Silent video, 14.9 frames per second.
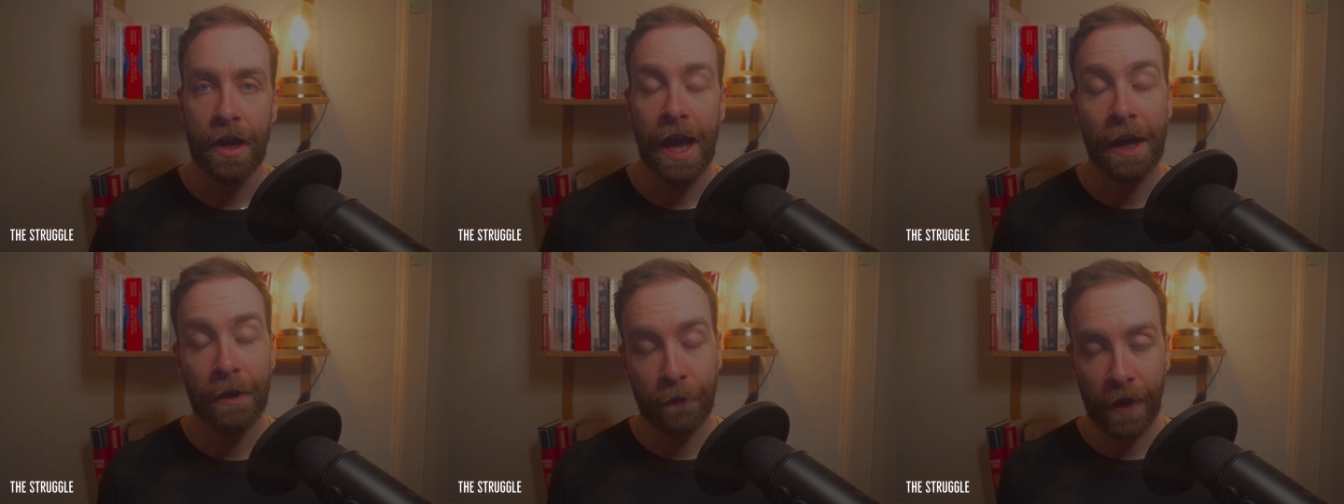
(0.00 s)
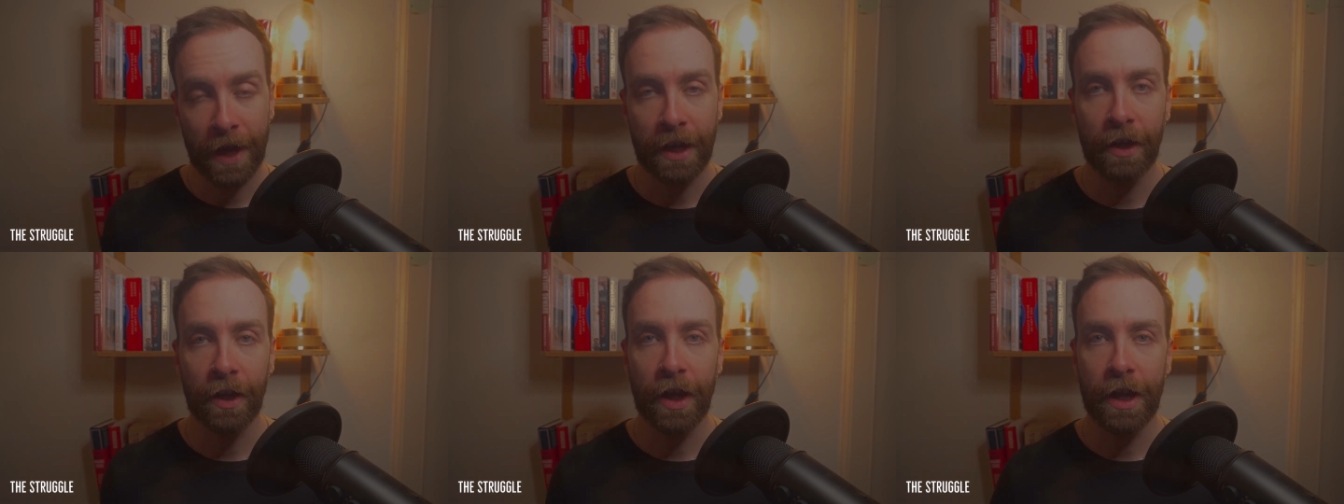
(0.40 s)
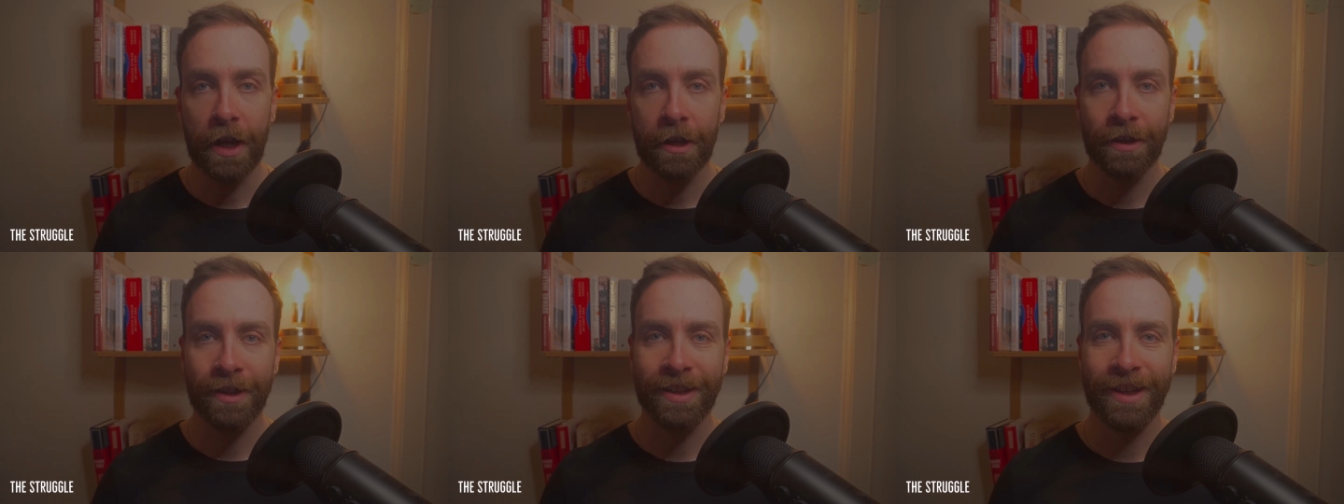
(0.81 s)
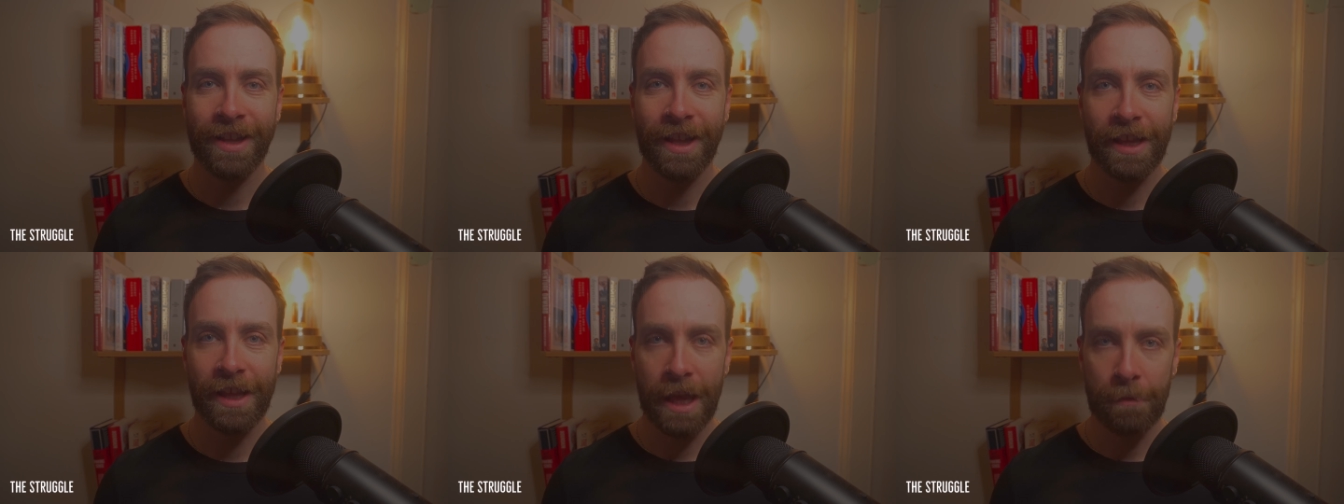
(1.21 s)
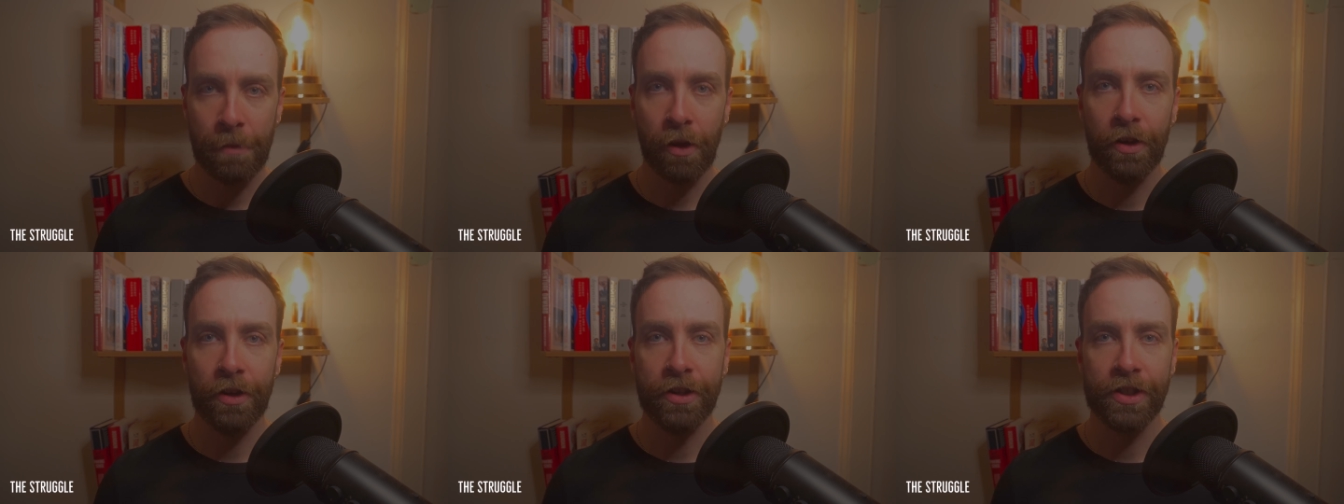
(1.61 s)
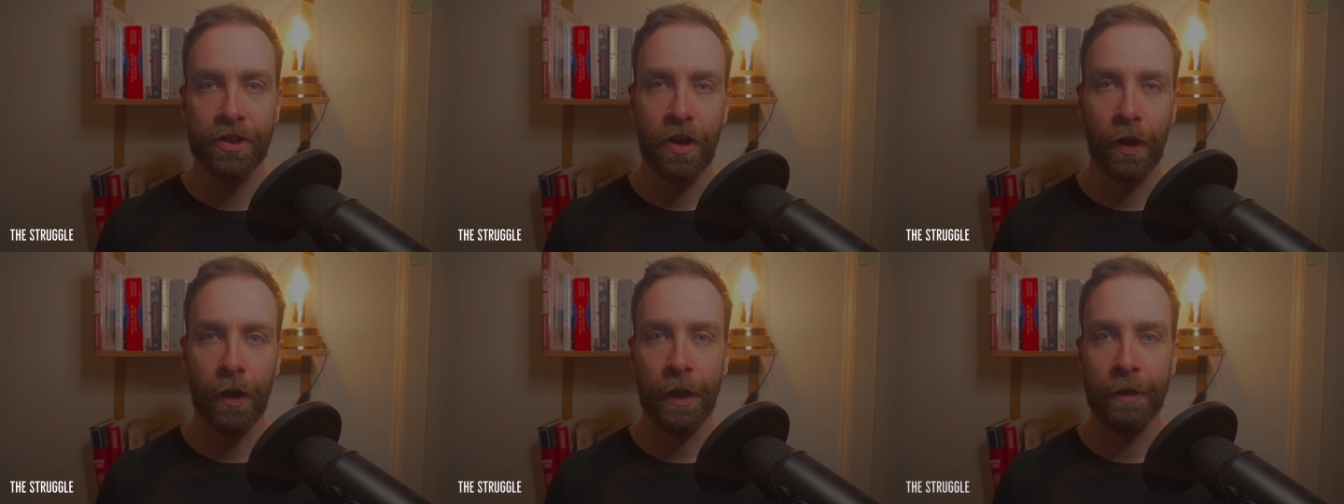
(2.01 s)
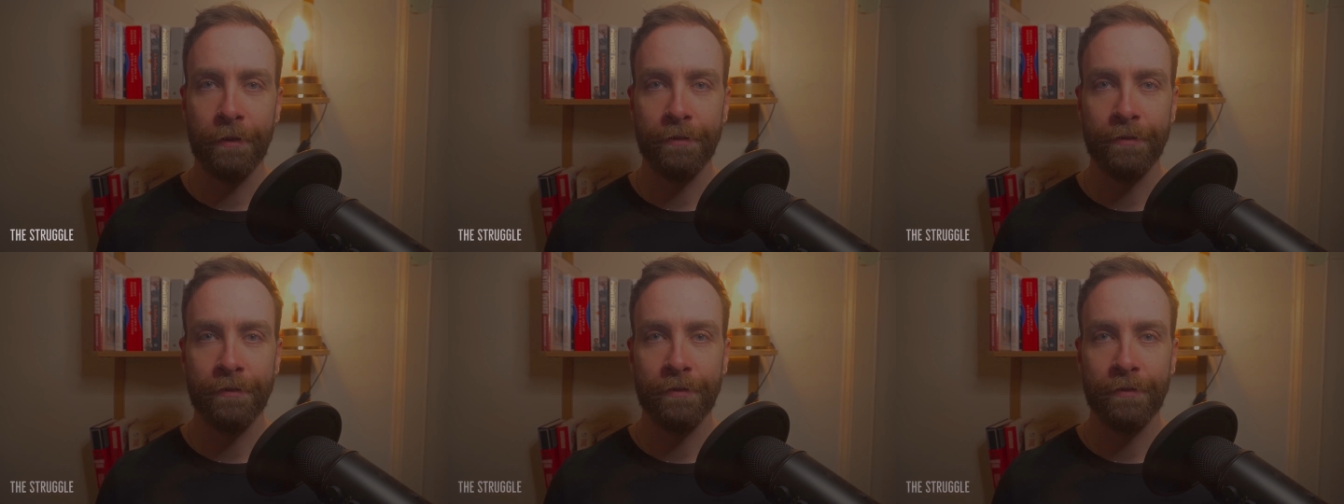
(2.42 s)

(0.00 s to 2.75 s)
And finally, keep on struggling.